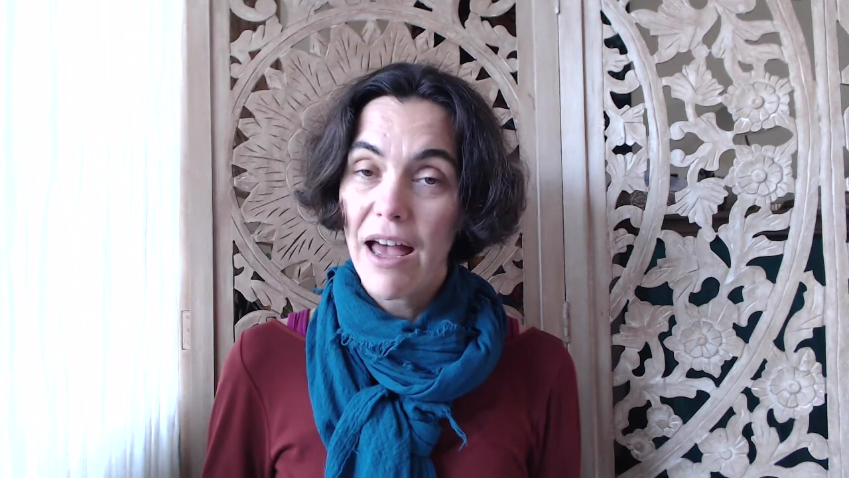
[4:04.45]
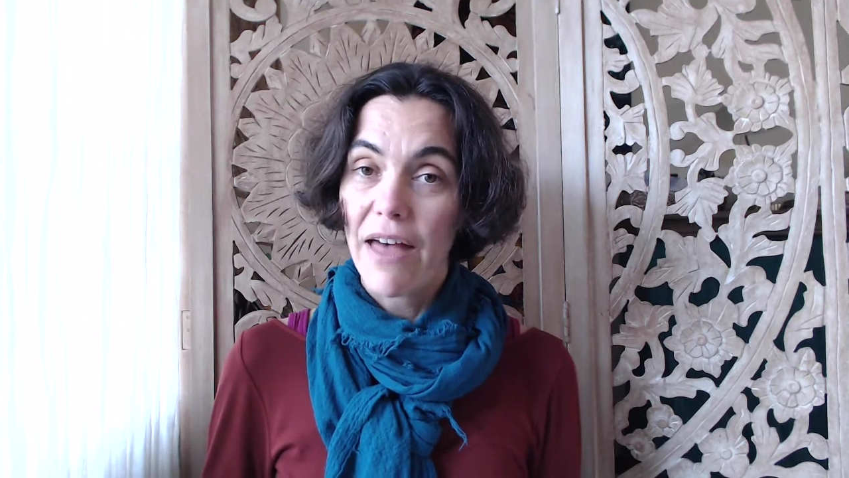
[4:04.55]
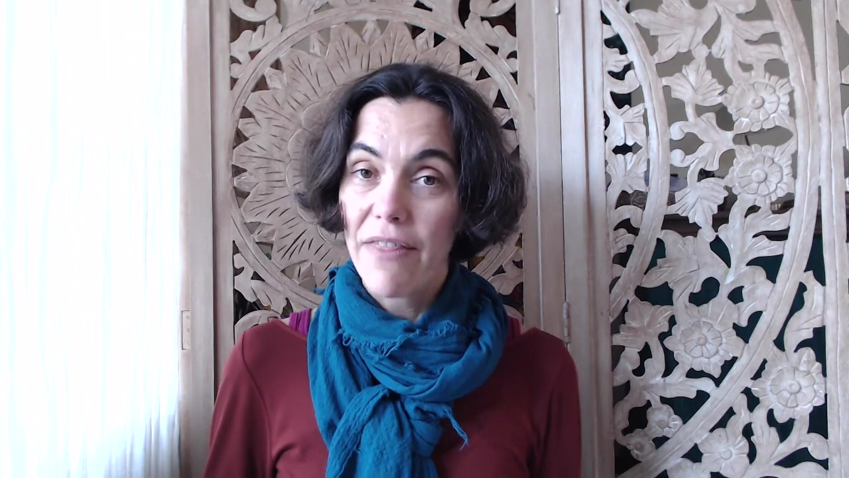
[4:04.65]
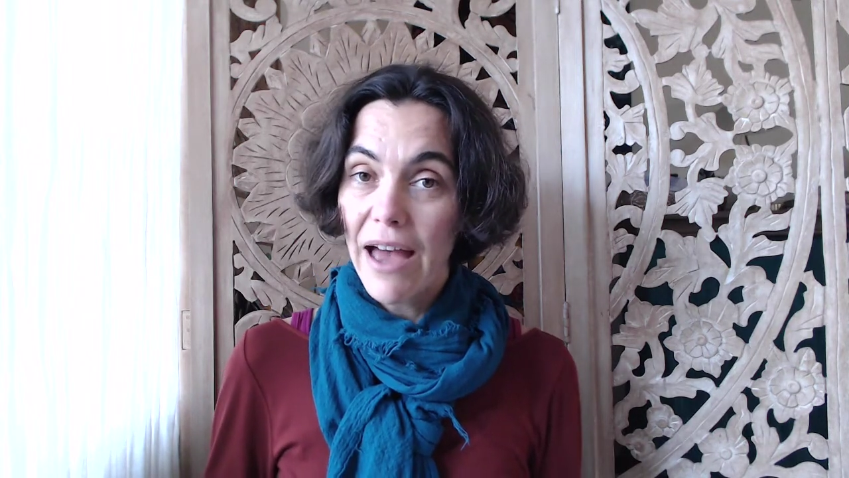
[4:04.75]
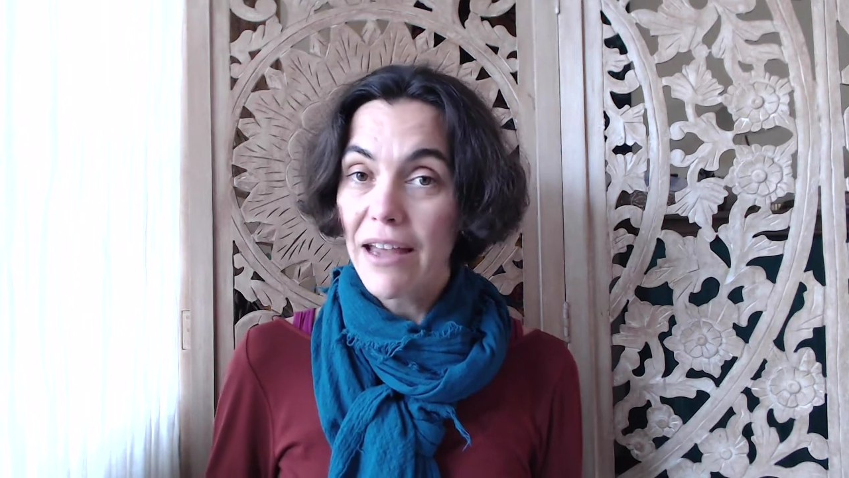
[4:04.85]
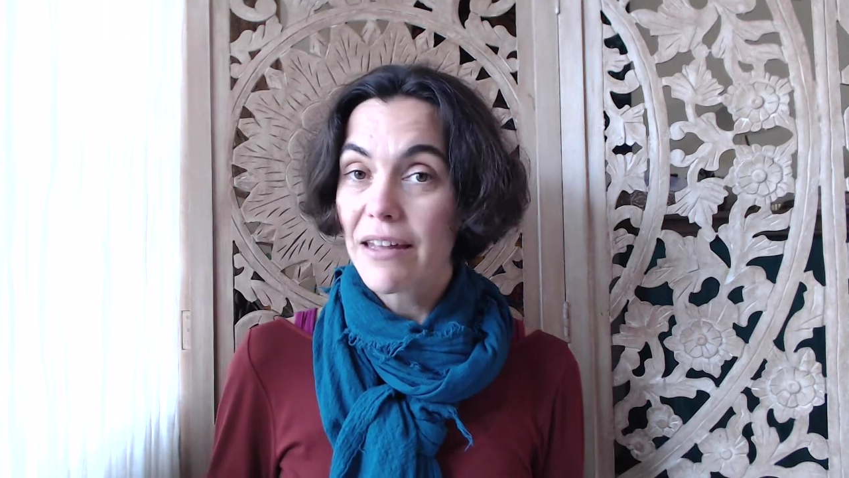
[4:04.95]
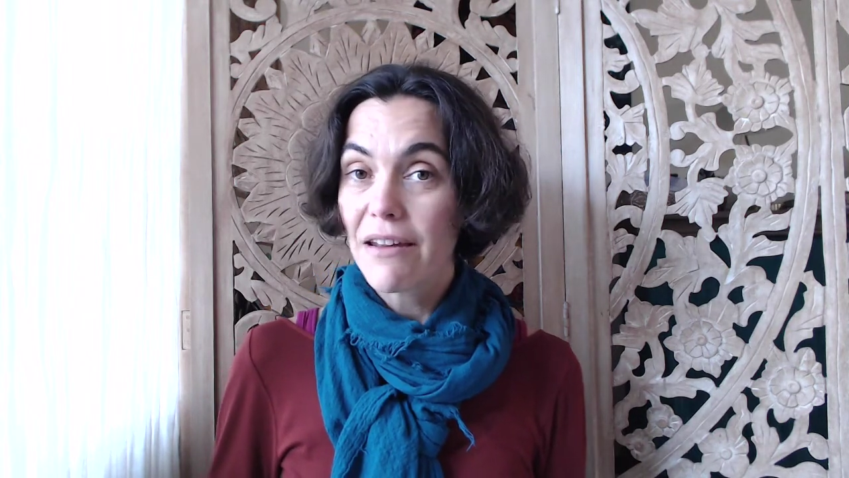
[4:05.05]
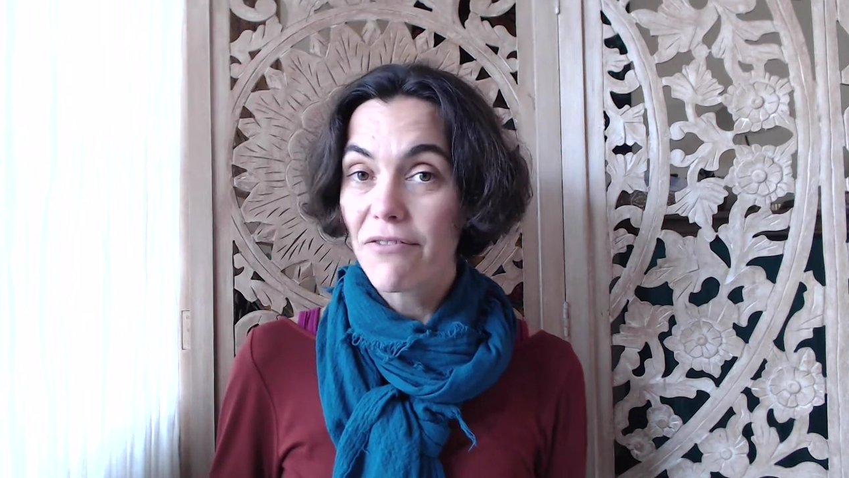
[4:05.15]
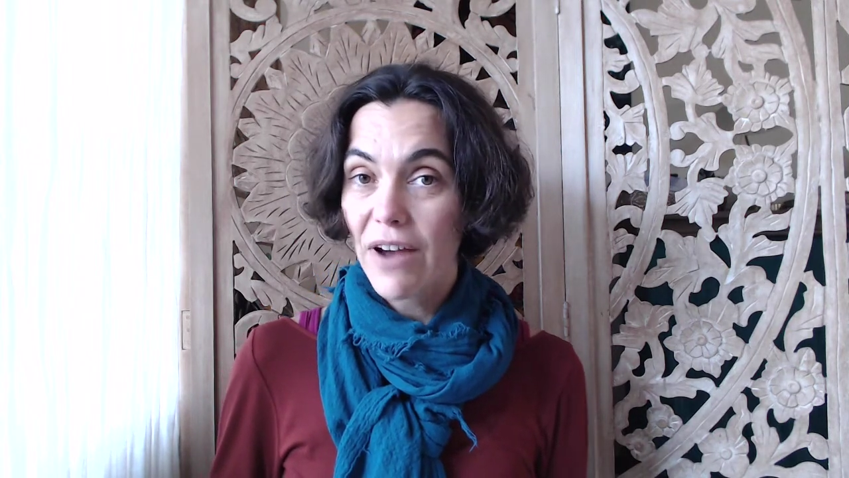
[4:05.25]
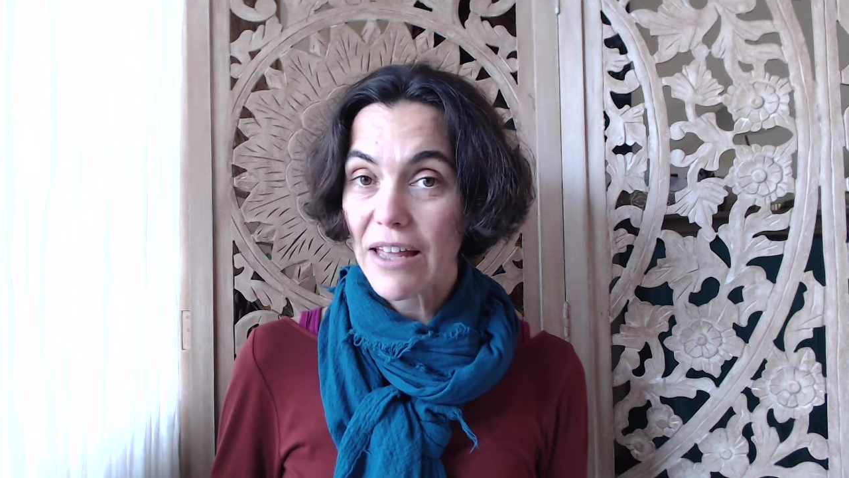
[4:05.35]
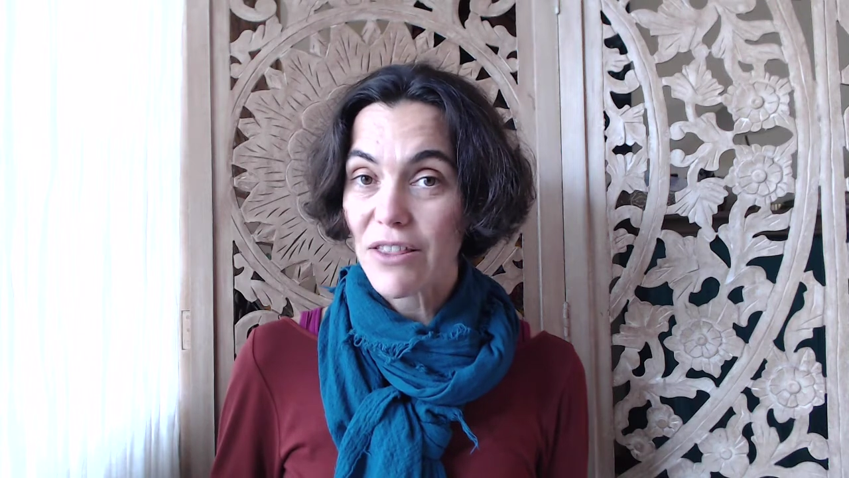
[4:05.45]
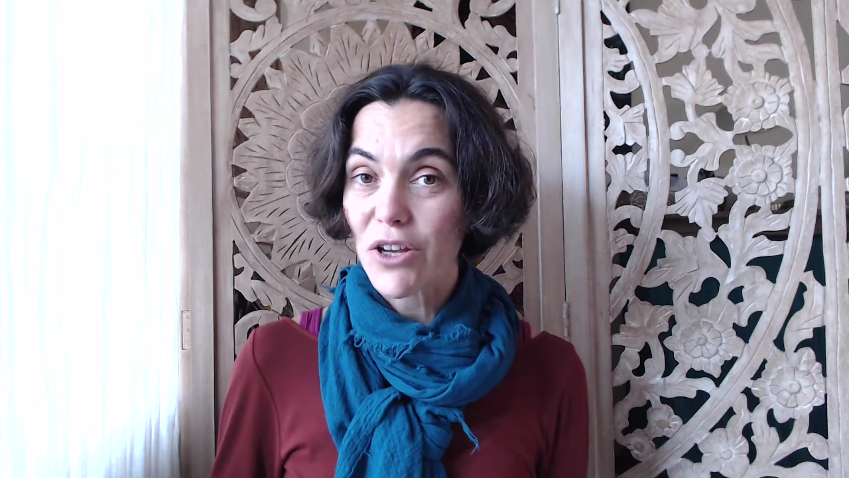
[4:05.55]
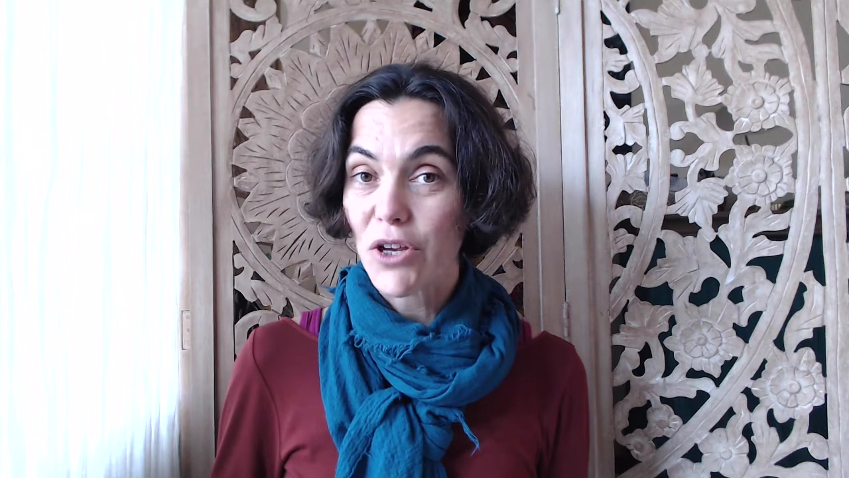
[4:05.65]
And that can invite the